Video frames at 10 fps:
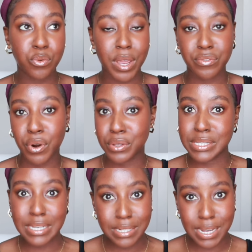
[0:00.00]
and great for
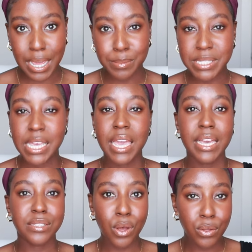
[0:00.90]
all skin types,
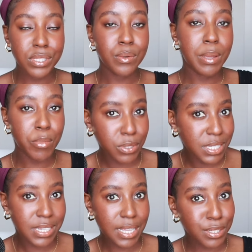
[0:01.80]
it's also a
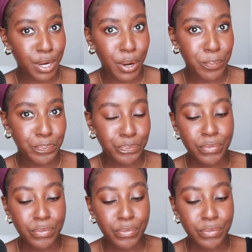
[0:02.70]
multitasker.